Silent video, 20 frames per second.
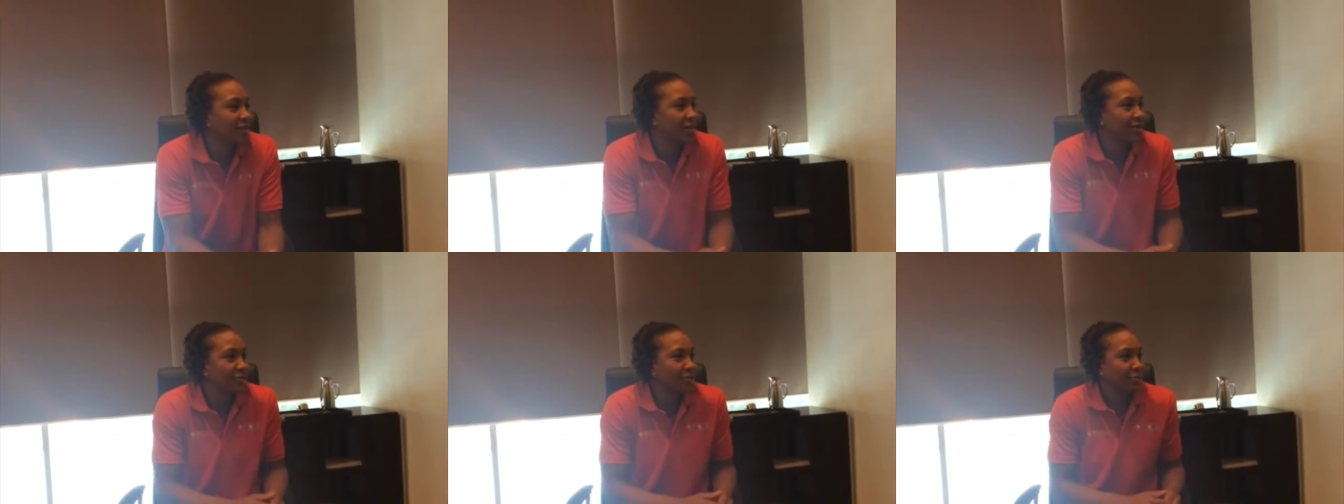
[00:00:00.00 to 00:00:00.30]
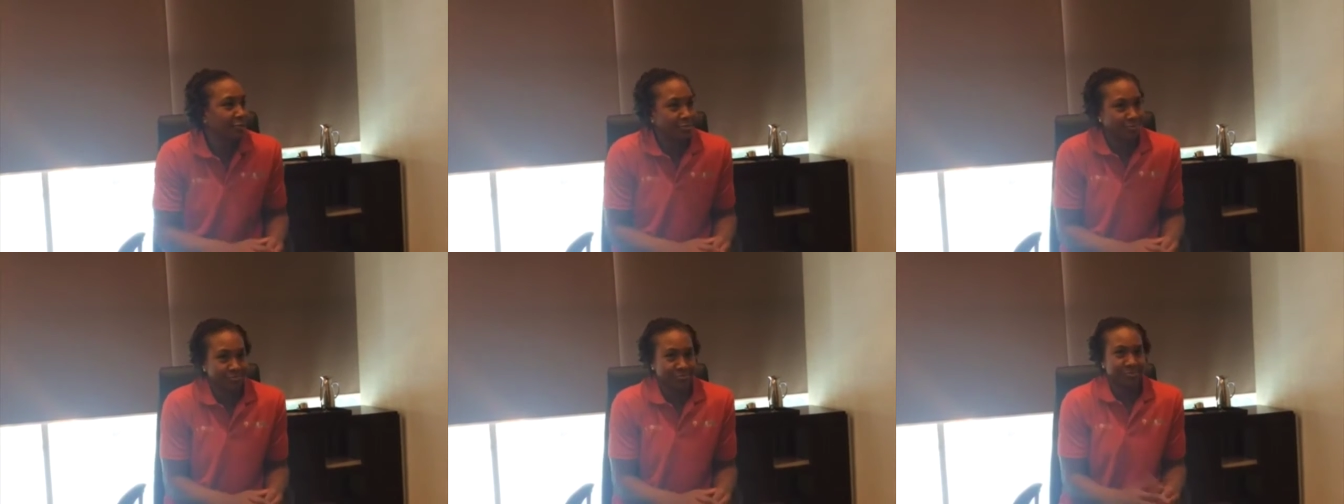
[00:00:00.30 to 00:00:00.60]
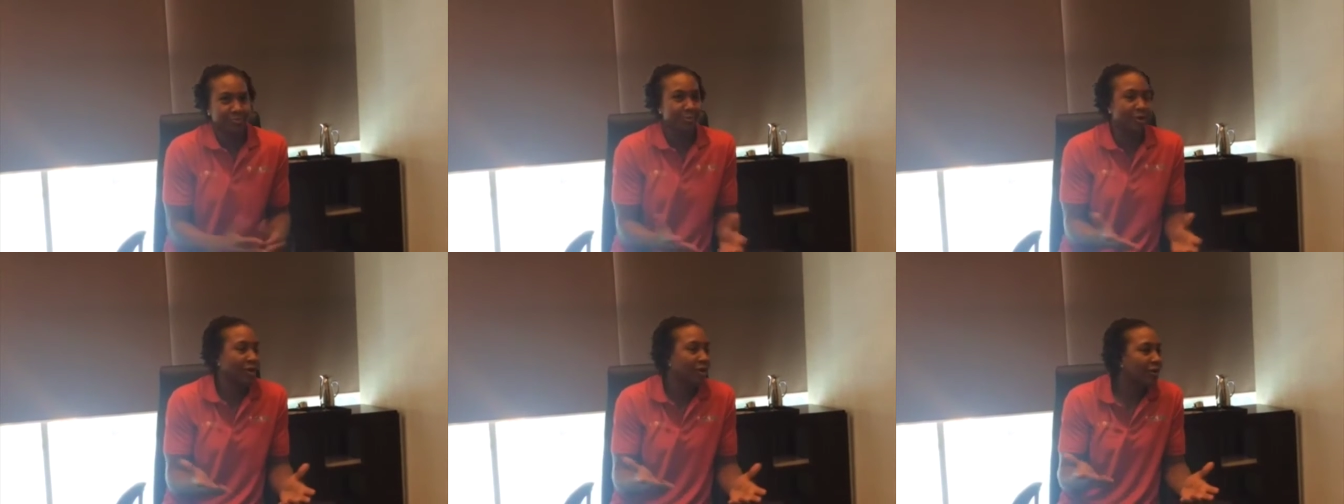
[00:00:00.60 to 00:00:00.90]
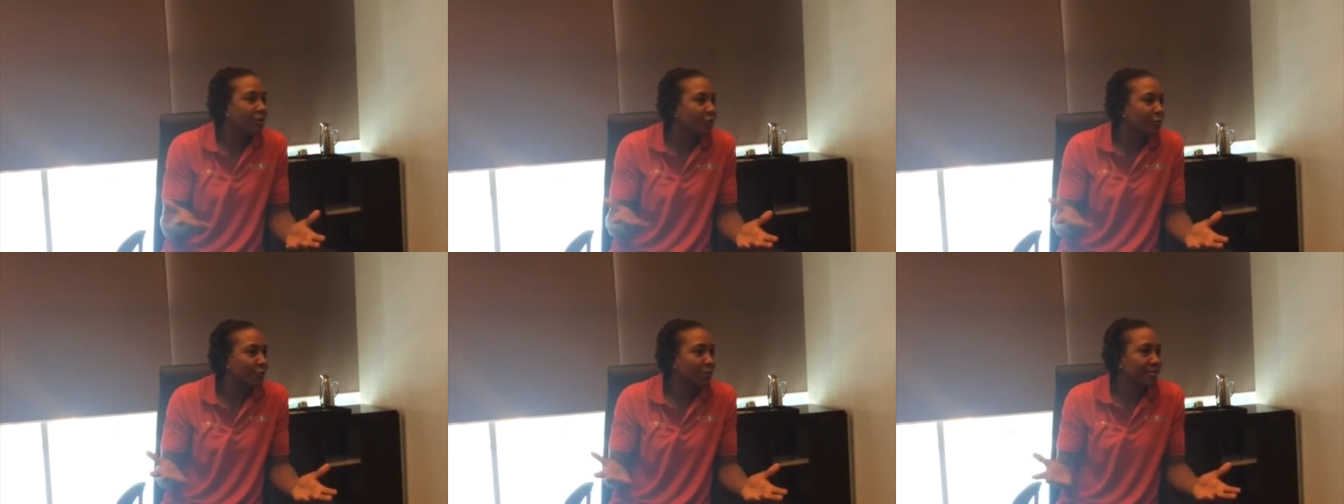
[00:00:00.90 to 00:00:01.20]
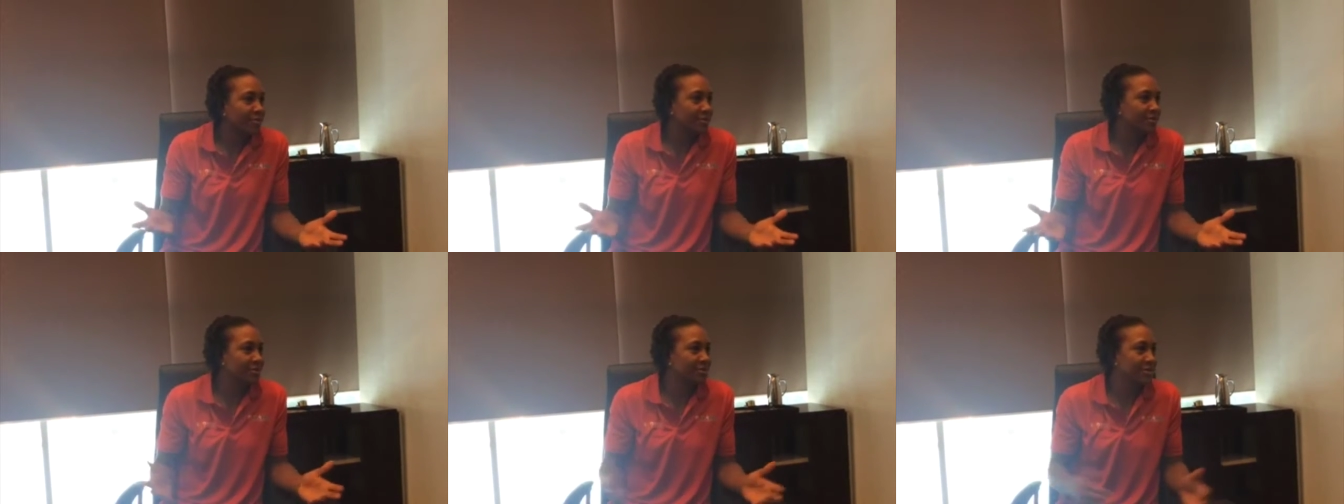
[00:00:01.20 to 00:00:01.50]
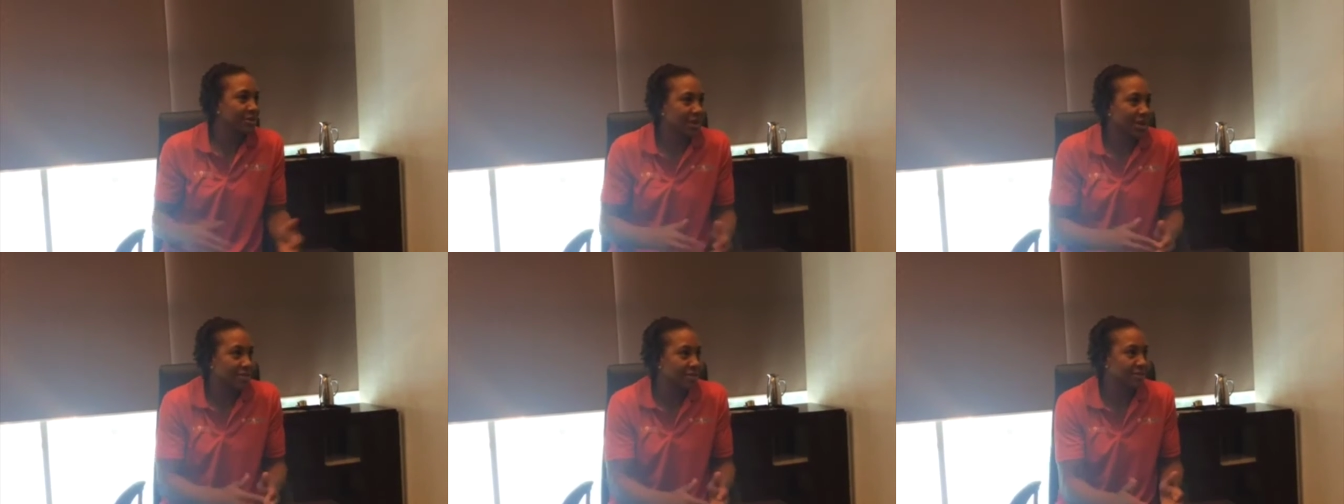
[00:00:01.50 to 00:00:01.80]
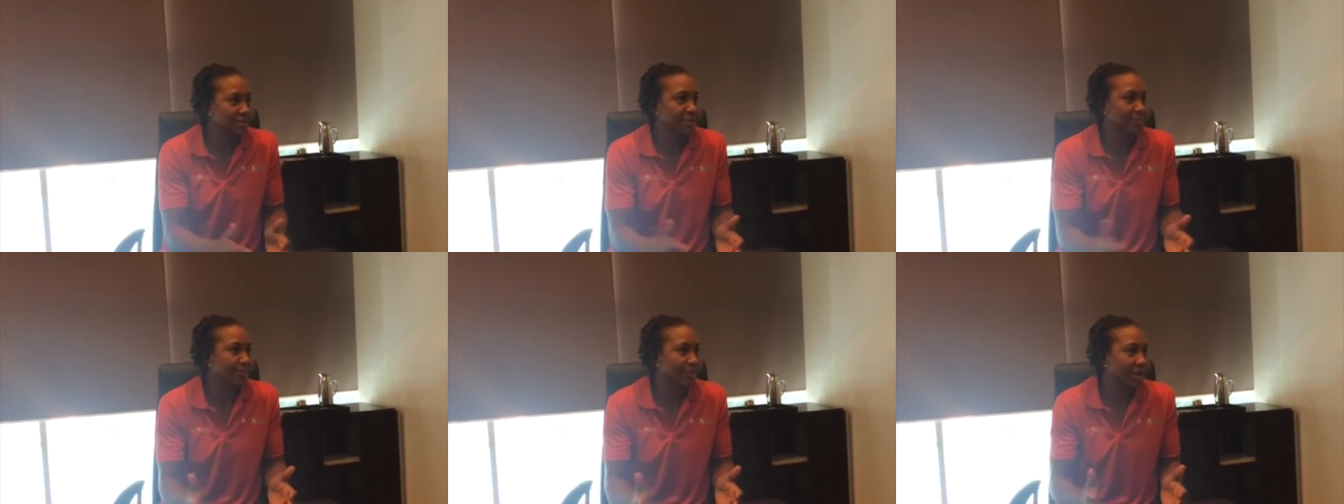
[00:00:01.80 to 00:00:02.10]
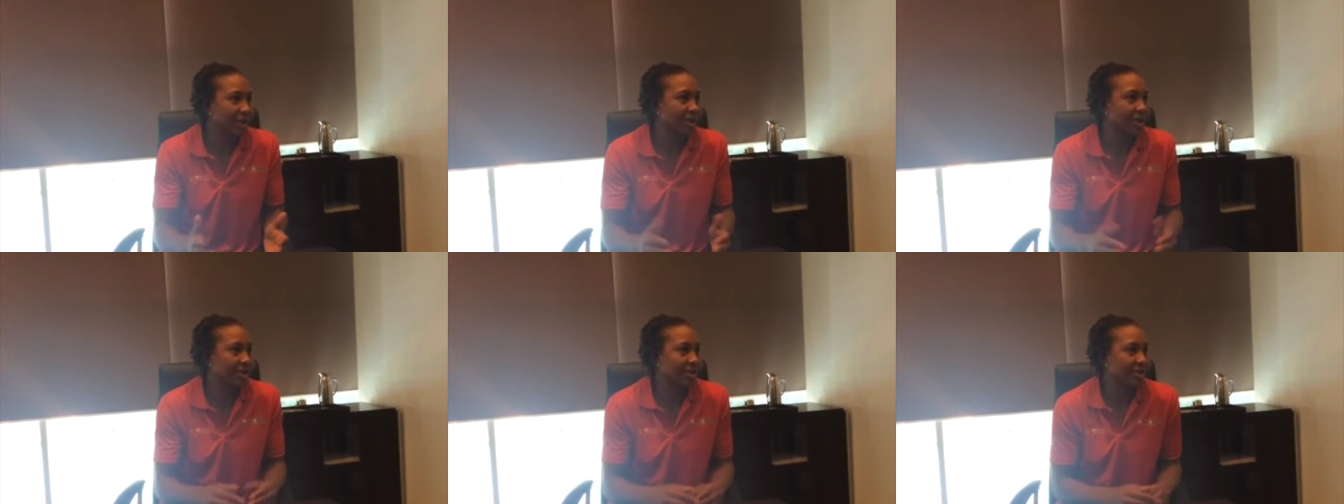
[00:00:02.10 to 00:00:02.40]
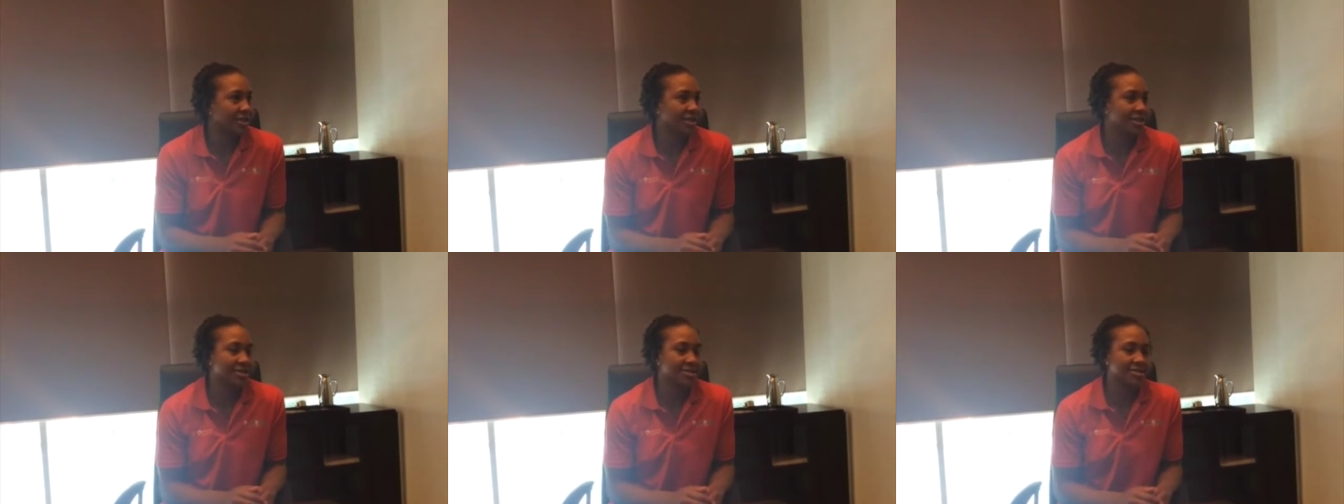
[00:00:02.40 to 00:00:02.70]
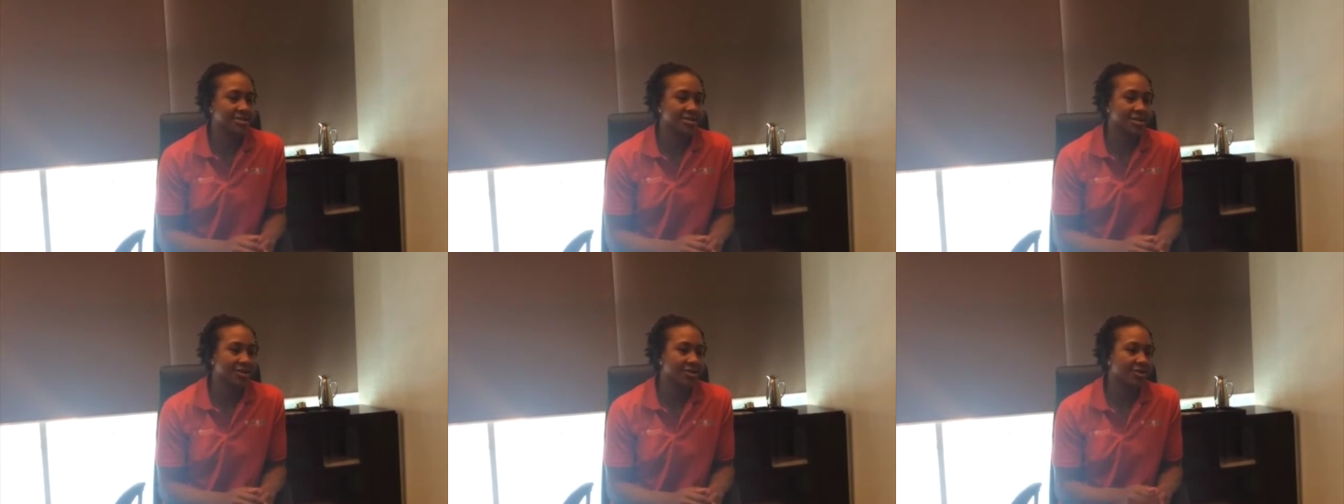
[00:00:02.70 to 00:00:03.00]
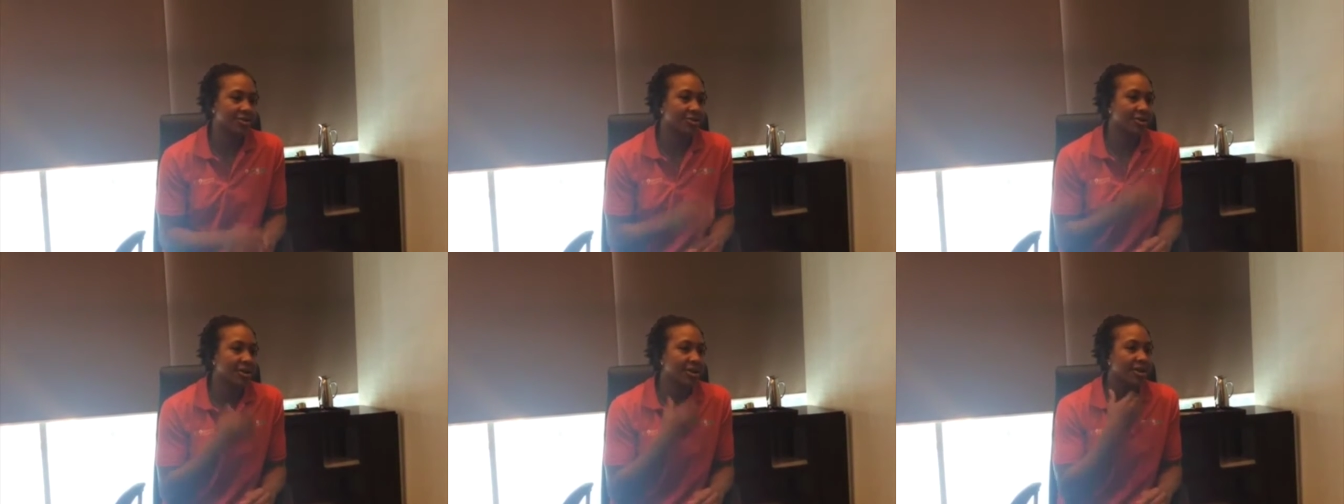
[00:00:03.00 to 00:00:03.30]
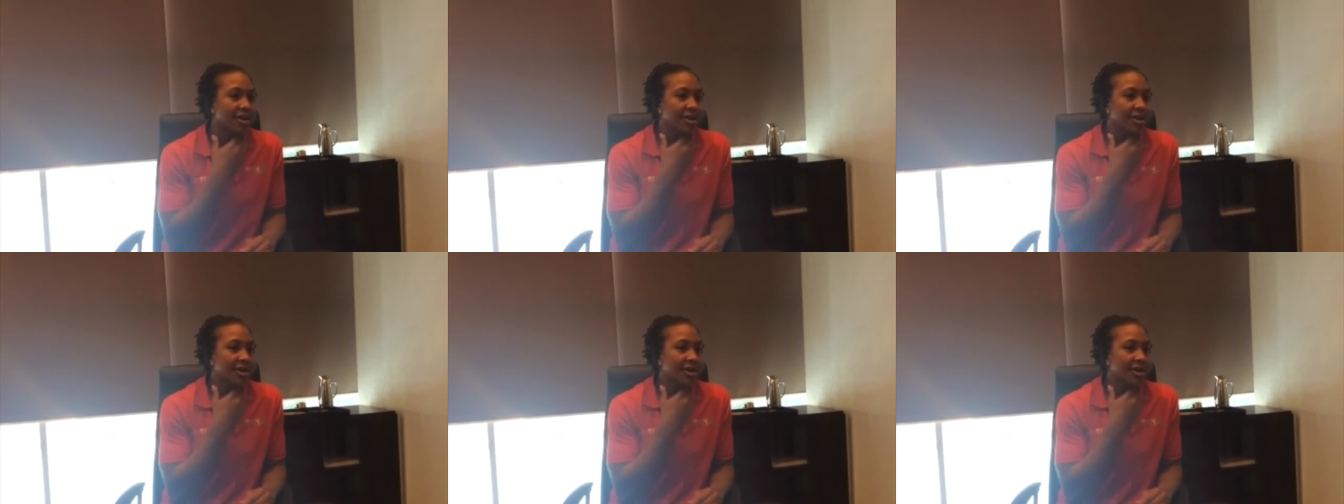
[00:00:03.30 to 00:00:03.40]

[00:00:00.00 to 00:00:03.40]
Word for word: Other, what other women did I see playing? And so